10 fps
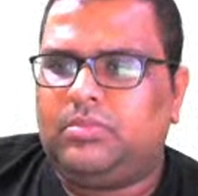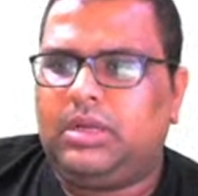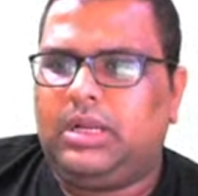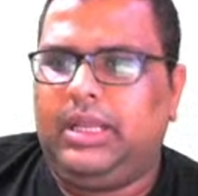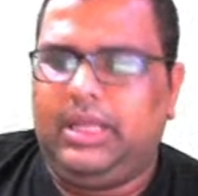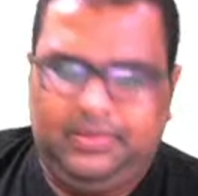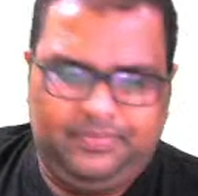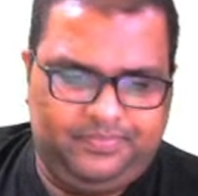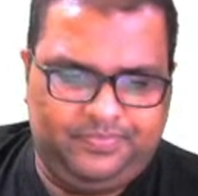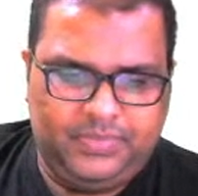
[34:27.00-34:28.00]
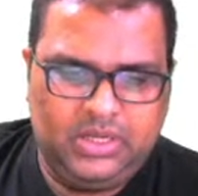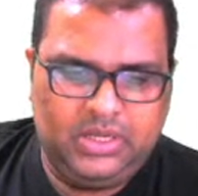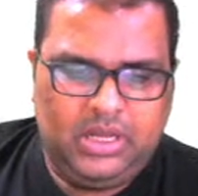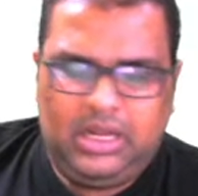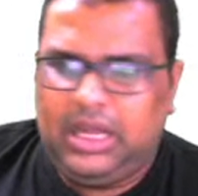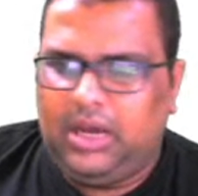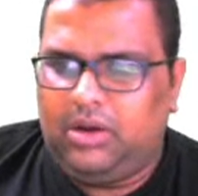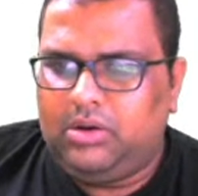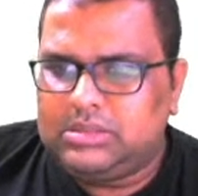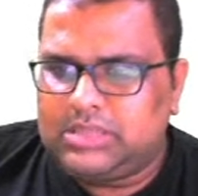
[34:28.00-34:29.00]
Clear?
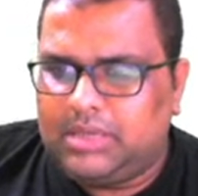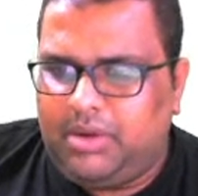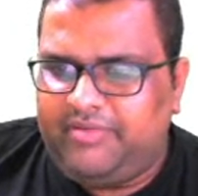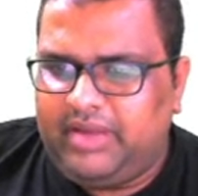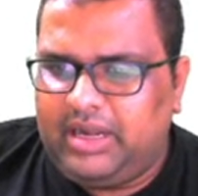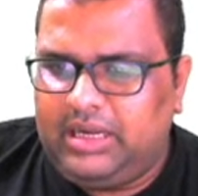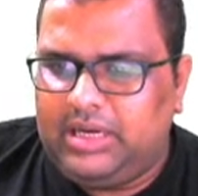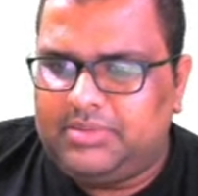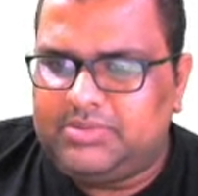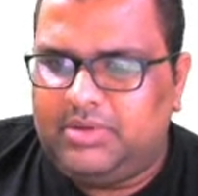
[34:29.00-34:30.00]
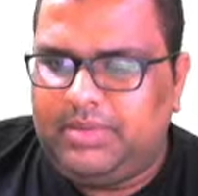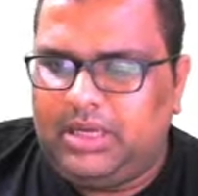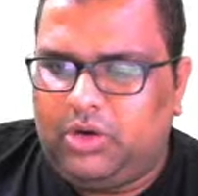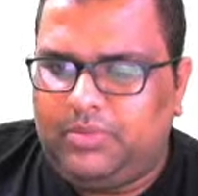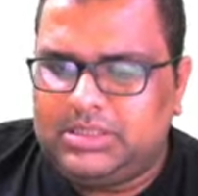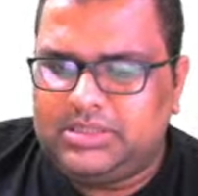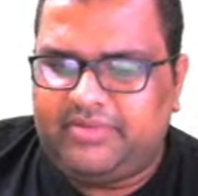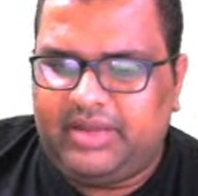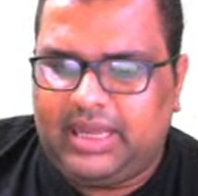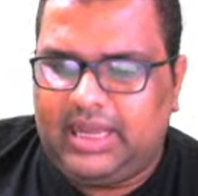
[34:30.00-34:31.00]
Now sum of n terms will be how much? If
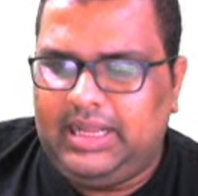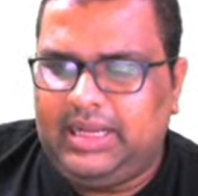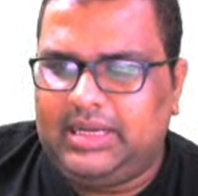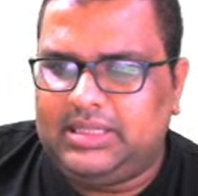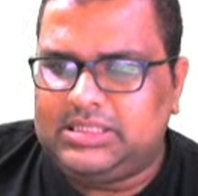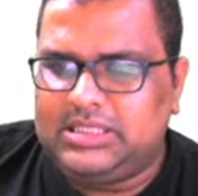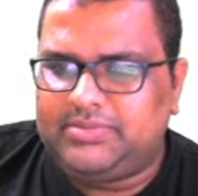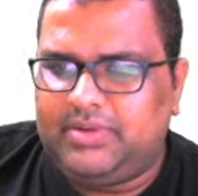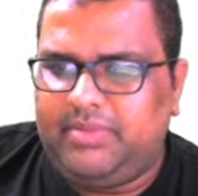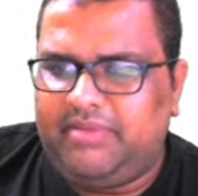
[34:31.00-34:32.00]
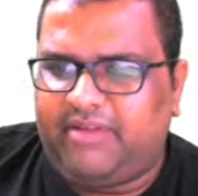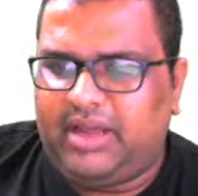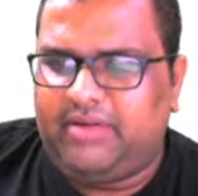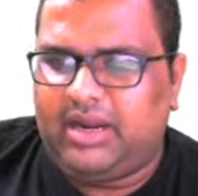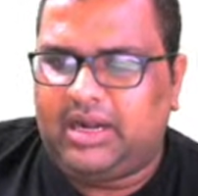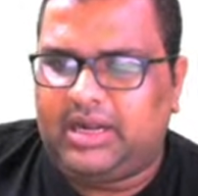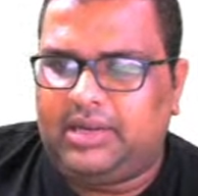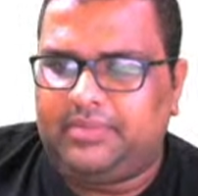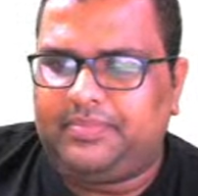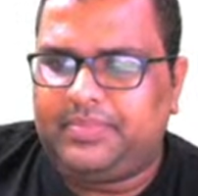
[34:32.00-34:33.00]
I calculate this, this will be 500.
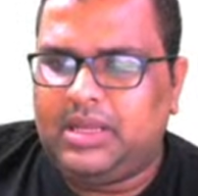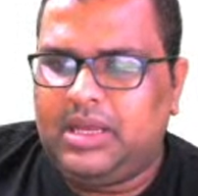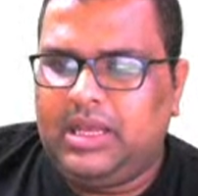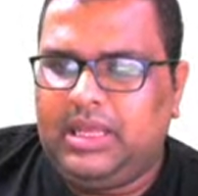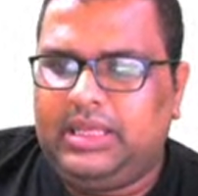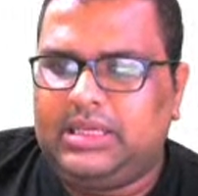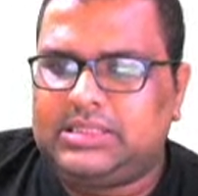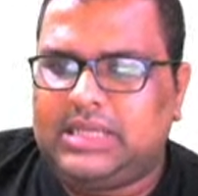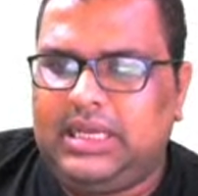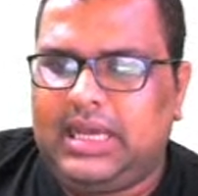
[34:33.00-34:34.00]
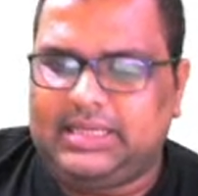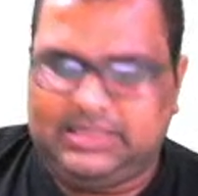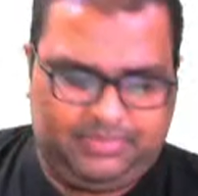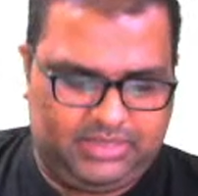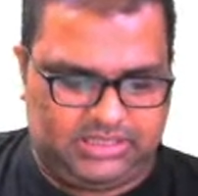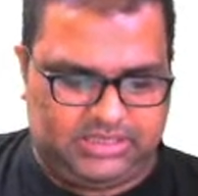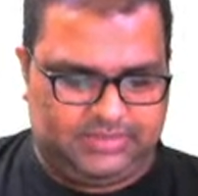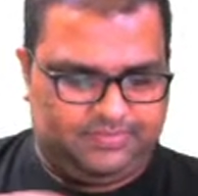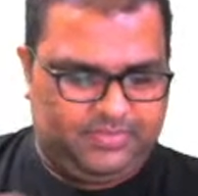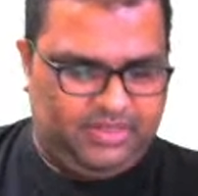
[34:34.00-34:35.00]
Yes, I accept
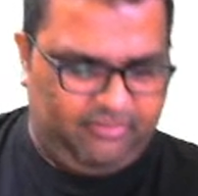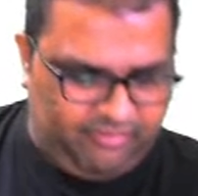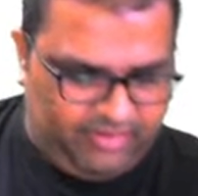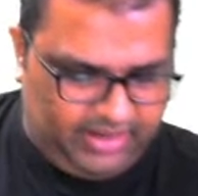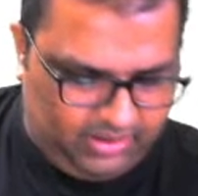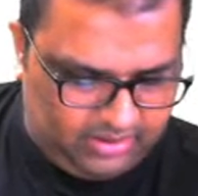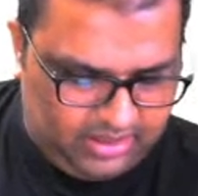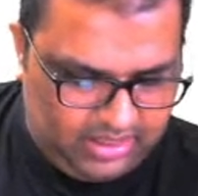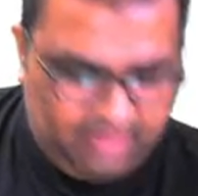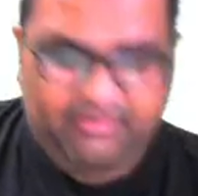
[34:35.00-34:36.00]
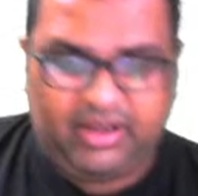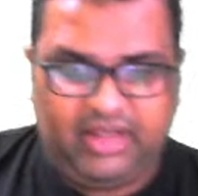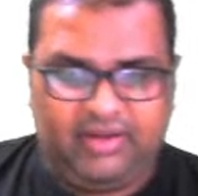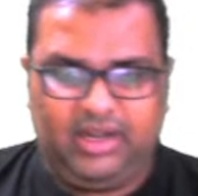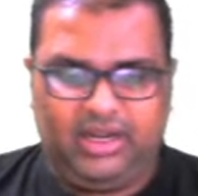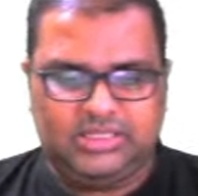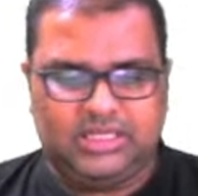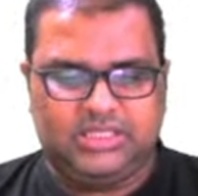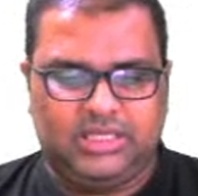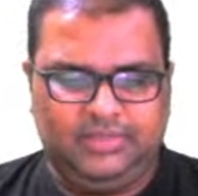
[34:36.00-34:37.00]
this. Very good. 500
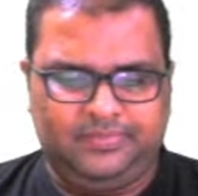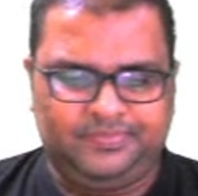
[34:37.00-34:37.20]
Sanjana.